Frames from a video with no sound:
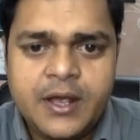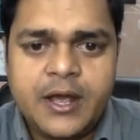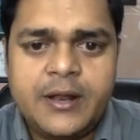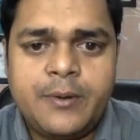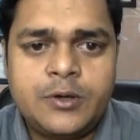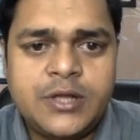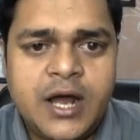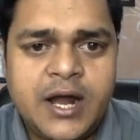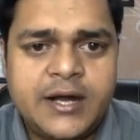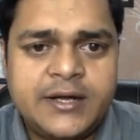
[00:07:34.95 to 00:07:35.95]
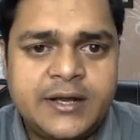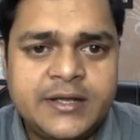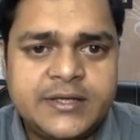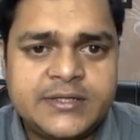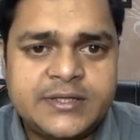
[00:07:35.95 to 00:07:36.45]
And about the hard
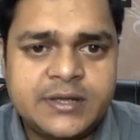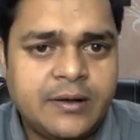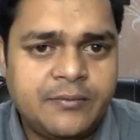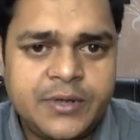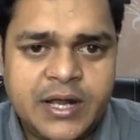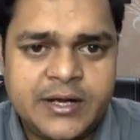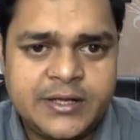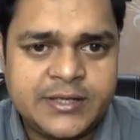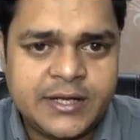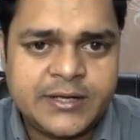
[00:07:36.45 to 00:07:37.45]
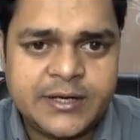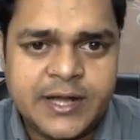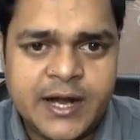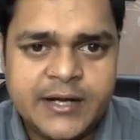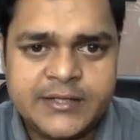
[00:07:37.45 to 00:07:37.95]
disk, we already selected the
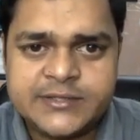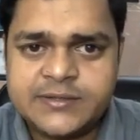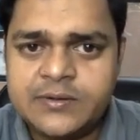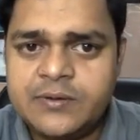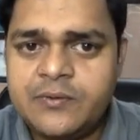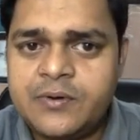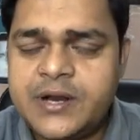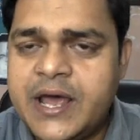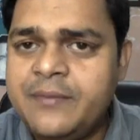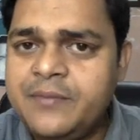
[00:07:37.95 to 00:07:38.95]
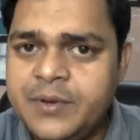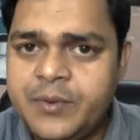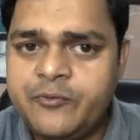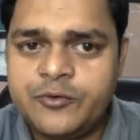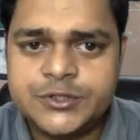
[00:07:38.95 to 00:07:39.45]
hard disk. RAM
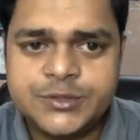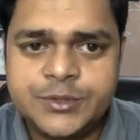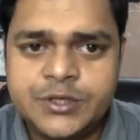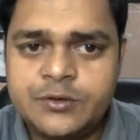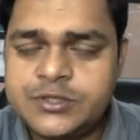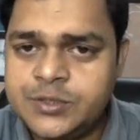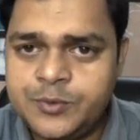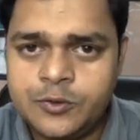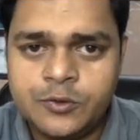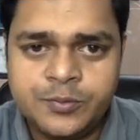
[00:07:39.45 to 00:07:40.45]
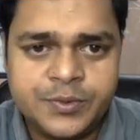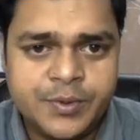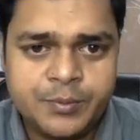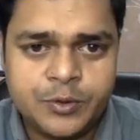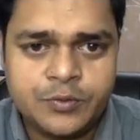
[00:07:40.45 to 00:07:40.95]
minimum 4 GB, CPU core
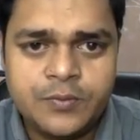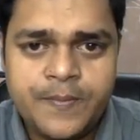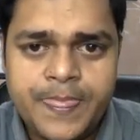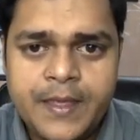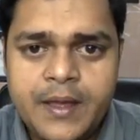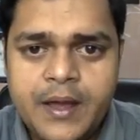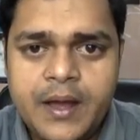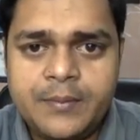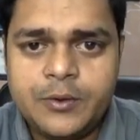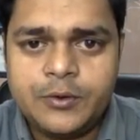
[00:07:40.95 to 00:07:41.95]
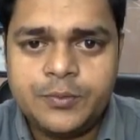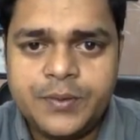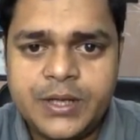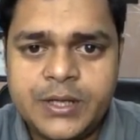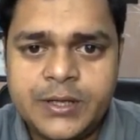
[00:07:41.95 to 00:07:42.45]
minimum 2. I'm going to
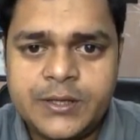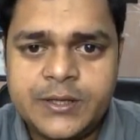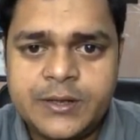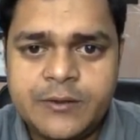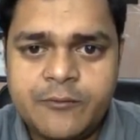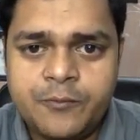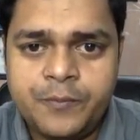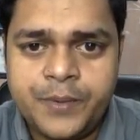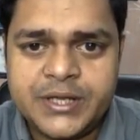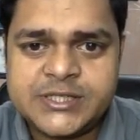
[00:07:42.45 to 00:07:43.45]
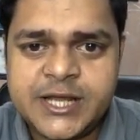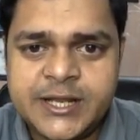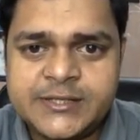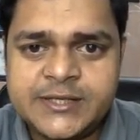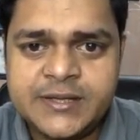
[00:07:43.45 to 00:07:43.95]
make it bridge
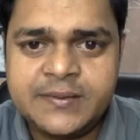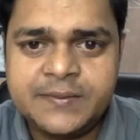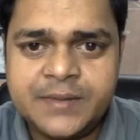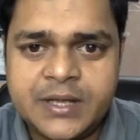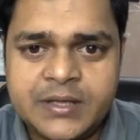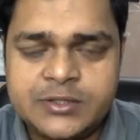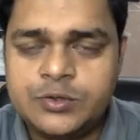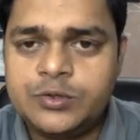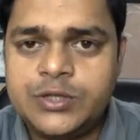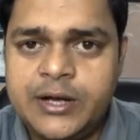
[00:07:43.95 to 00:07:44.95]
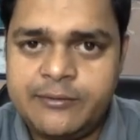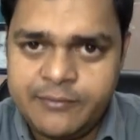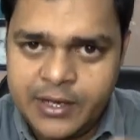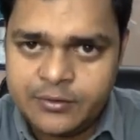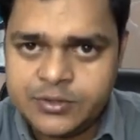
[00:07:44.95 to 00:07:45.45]
connection, because you know that
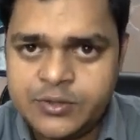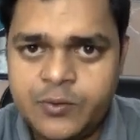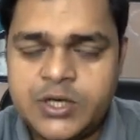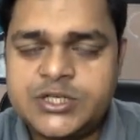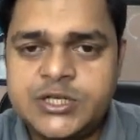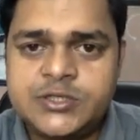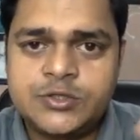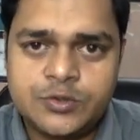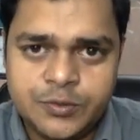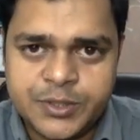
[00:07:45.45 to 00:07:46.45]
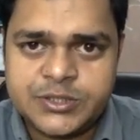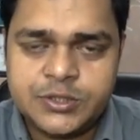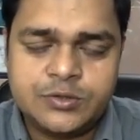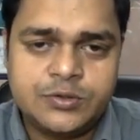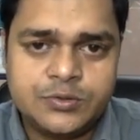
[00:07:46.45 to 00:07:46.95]
we are using workstation, so you must
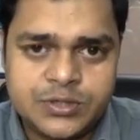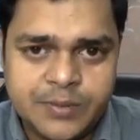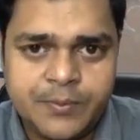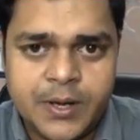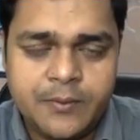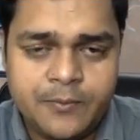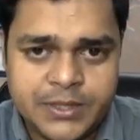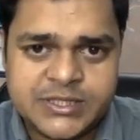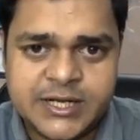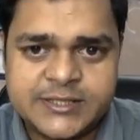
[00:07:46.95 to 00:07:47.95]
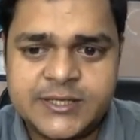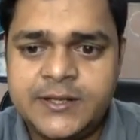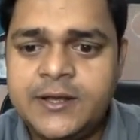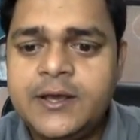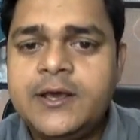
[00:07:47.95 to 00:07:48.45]
need to use the bridge
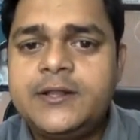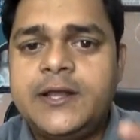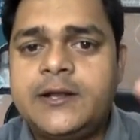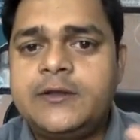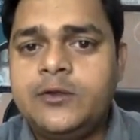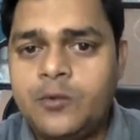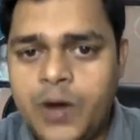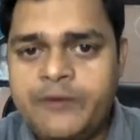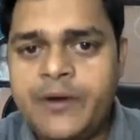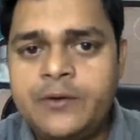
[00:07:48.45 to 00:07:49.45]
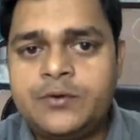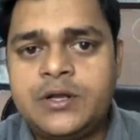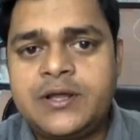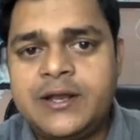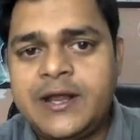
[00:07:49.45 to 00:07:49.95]
connection that your Wi-Fi
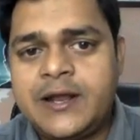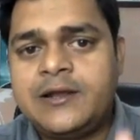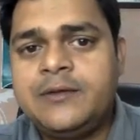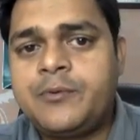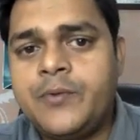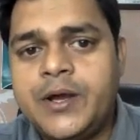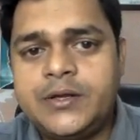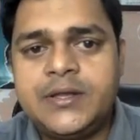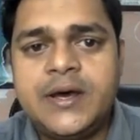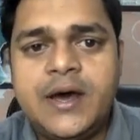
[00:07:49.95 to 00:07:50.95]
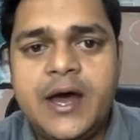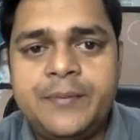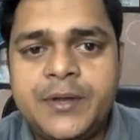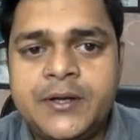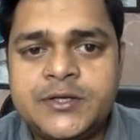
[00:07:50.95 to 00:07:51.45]
router can directly provide the
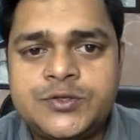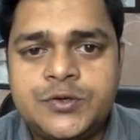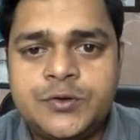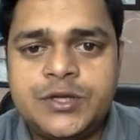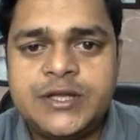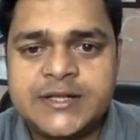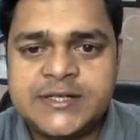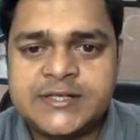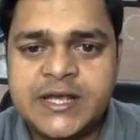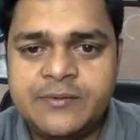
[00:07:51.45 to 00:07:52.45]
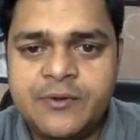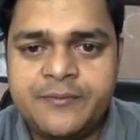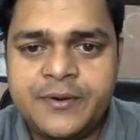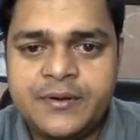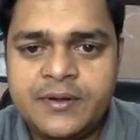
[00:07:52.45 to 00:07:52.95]
IP address to your ESXi
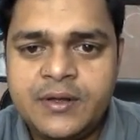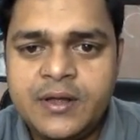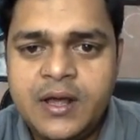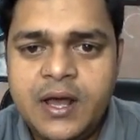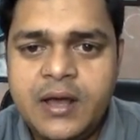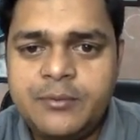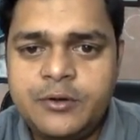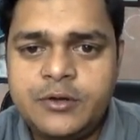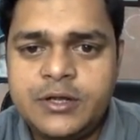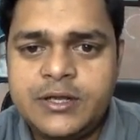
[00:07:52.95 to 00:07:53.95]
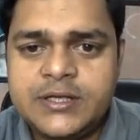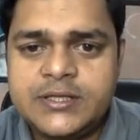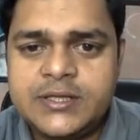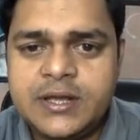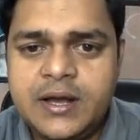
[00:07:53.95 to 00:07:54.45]
environment. I'm going to increase
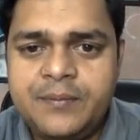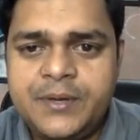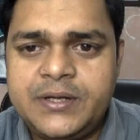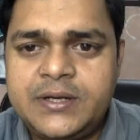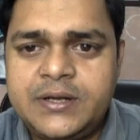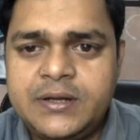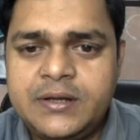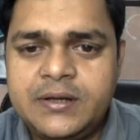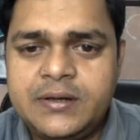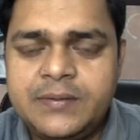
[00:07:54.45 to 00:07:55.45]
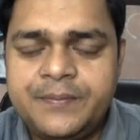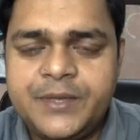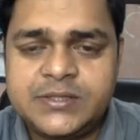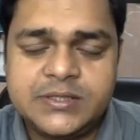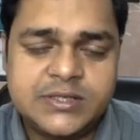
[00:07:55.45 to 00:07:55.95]
a bit,
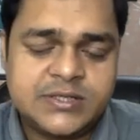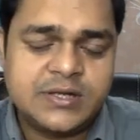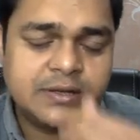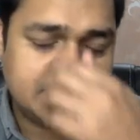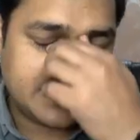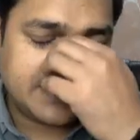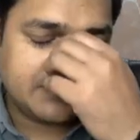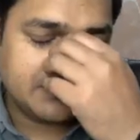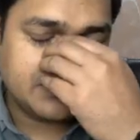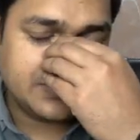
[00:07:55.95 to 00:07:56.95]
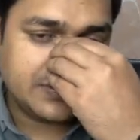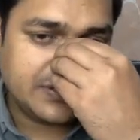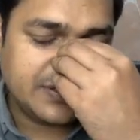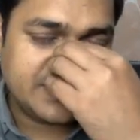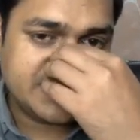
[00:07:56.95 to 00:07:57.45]
means just try to
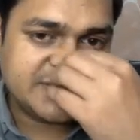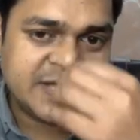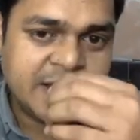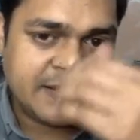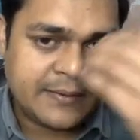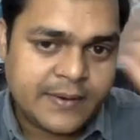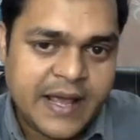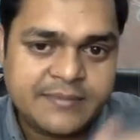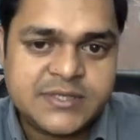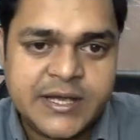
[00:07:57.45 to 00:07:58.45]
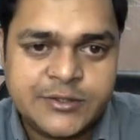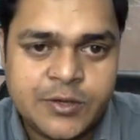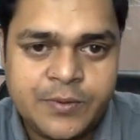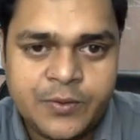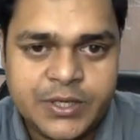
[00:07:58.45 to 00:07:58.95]
increase the RAM size
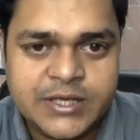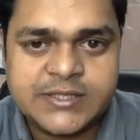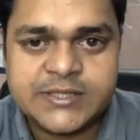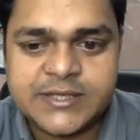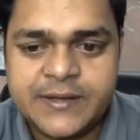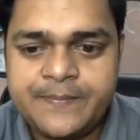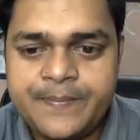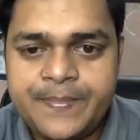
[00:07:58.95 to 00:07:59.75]
of our ESXi.